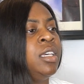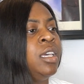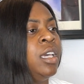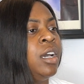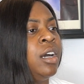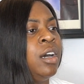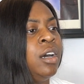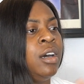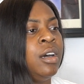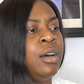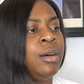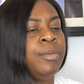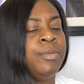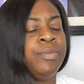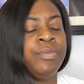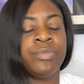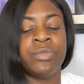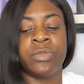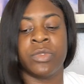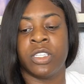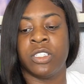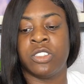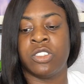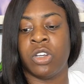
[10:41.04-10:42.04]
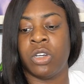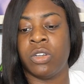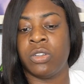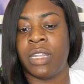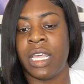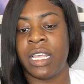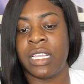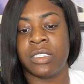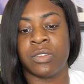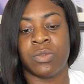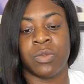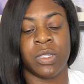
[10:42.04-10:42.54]
So
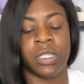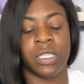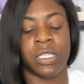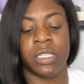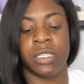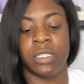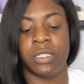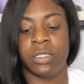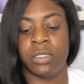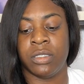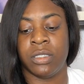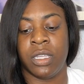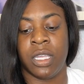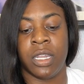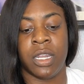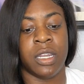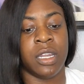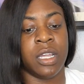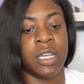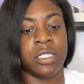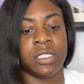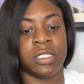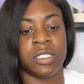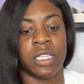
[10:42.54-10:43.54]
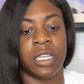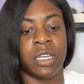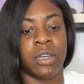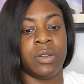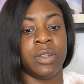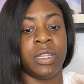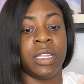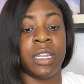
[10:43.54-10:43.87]
that's really in a nutshell.